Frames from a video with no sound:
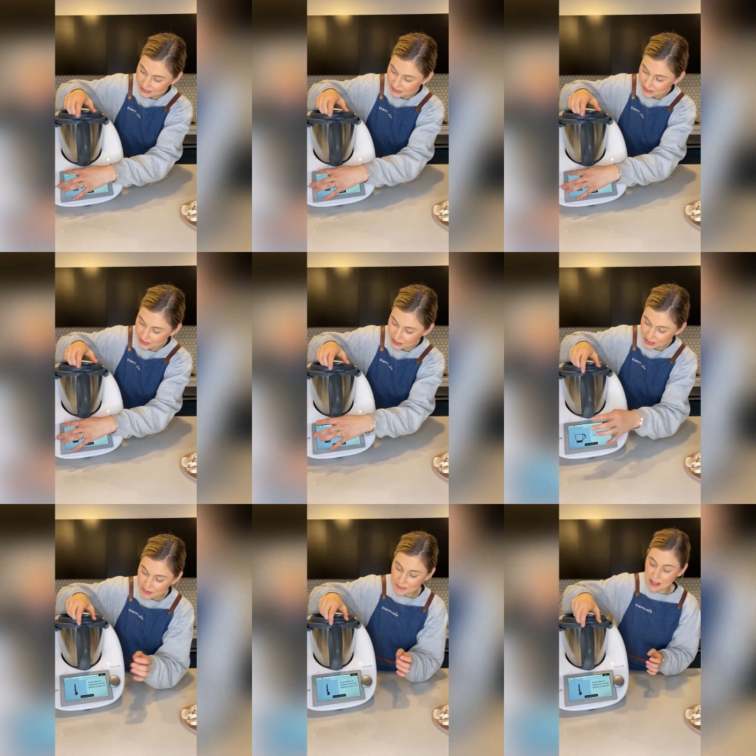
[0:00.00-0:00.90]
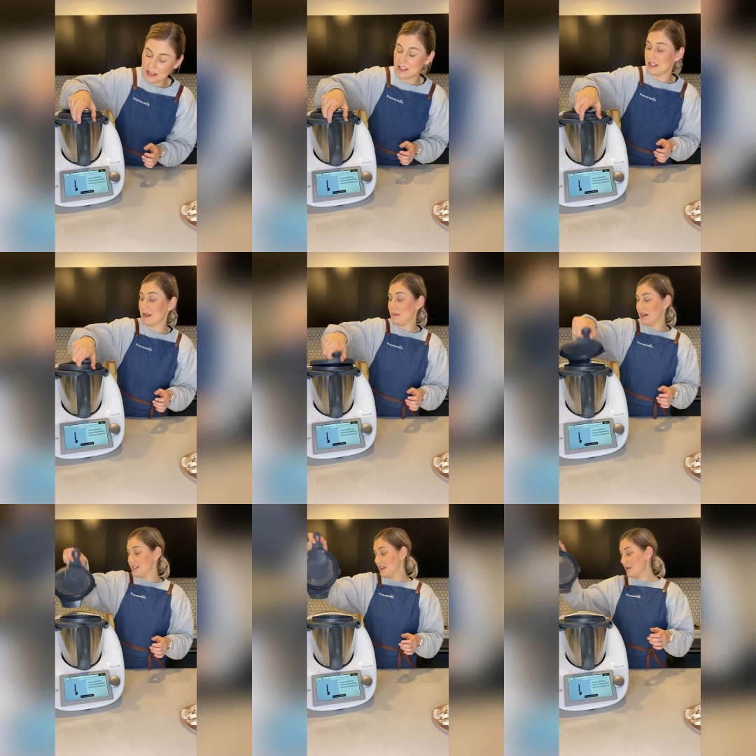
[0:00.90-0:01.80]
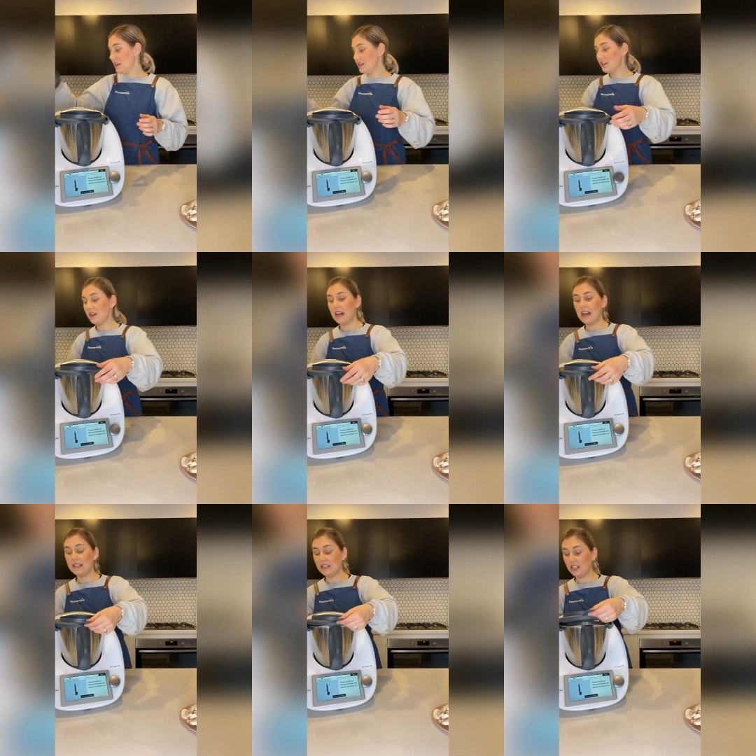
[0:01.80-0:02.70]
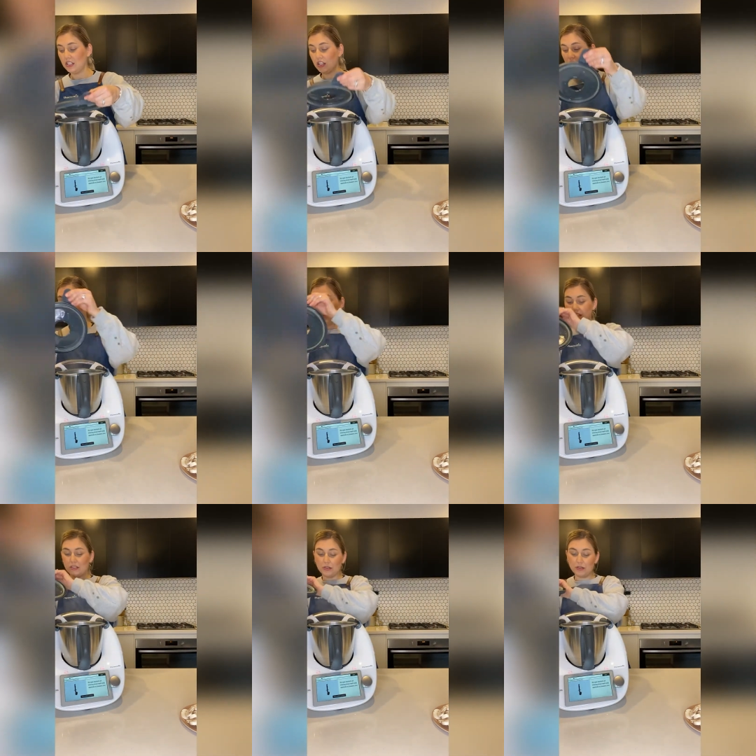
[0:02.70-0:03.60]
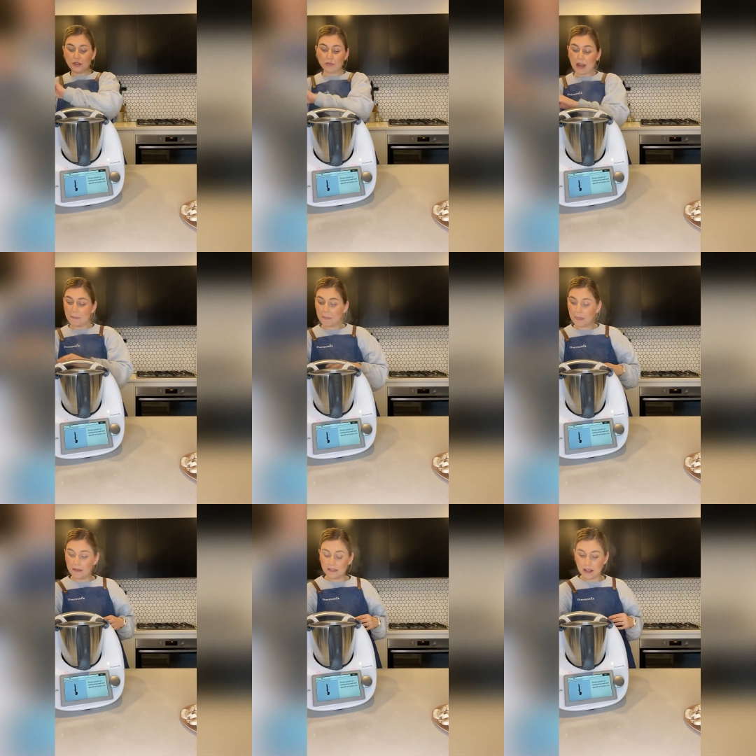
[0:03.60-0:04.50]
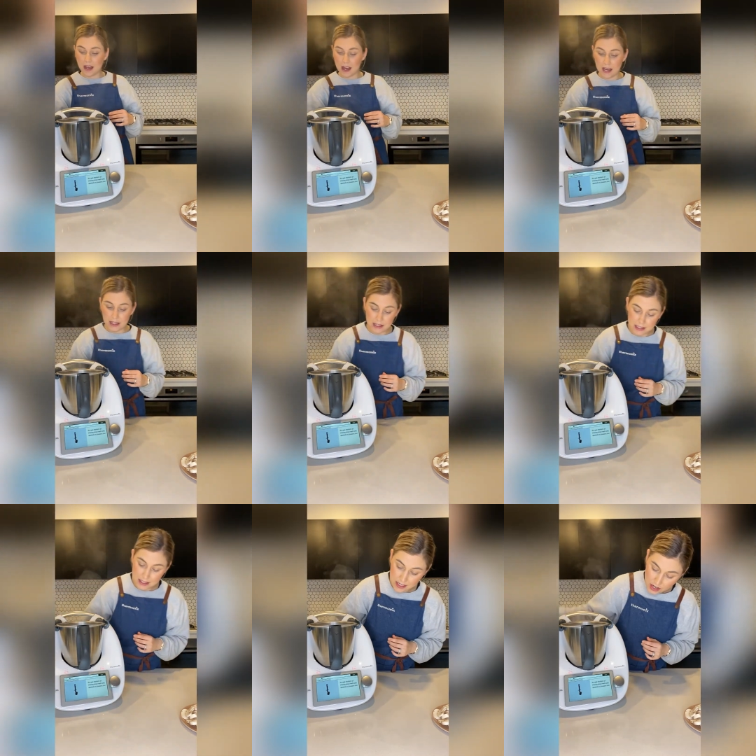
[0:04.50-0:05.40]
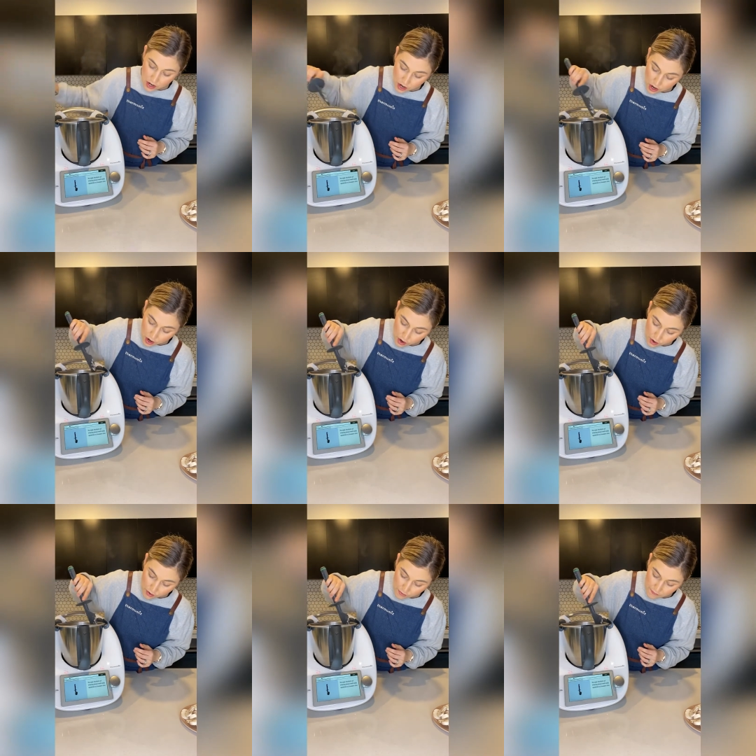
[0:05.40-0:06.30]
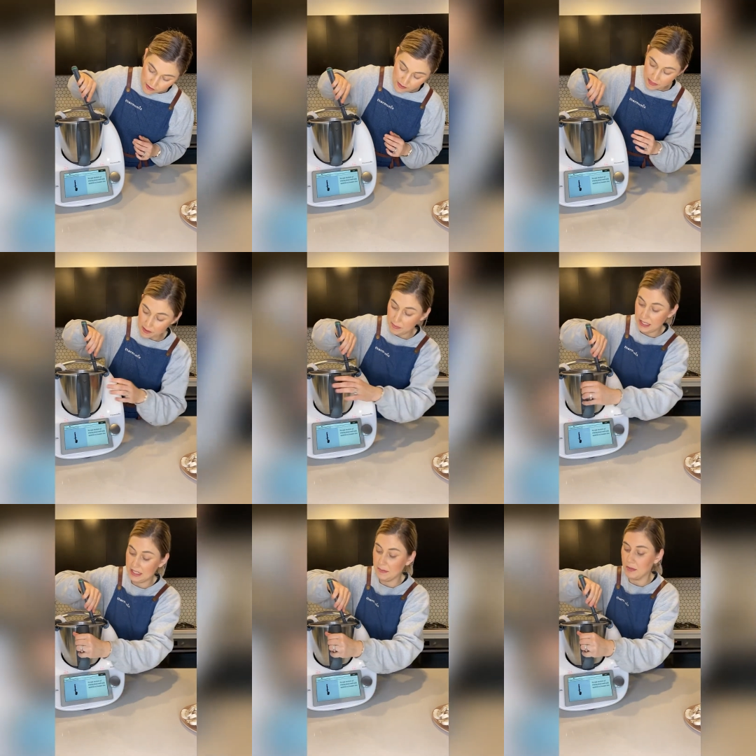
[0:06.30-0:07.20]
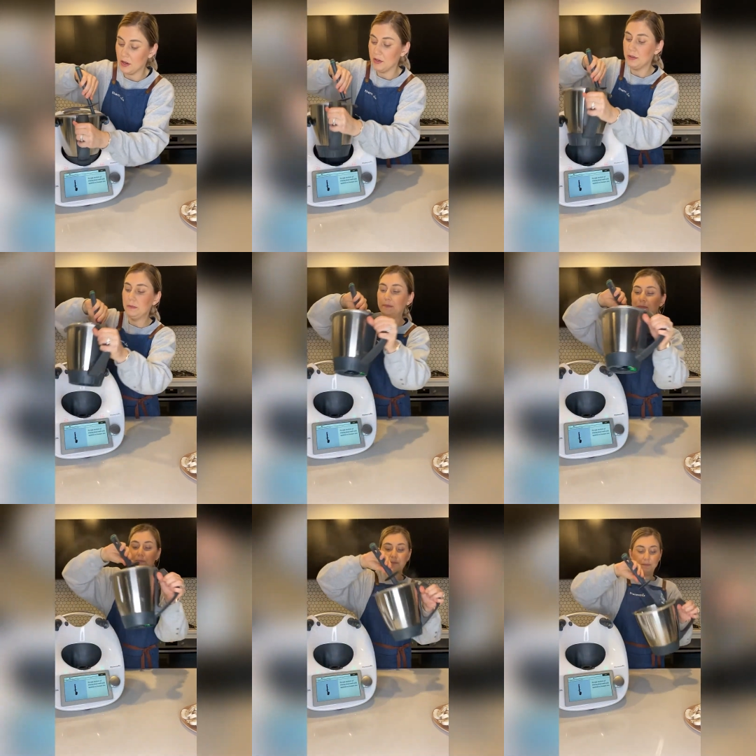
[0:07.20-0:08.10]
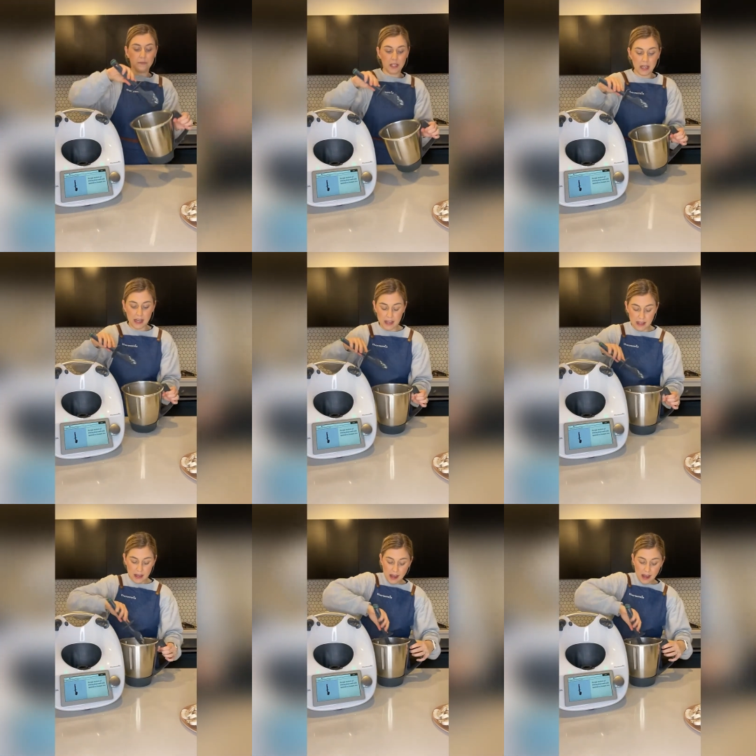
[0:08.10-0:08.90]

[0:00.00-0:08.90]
Sorry, I just skipped past that one. So it has just told us to scrape the sides of the mixing bowl, okay?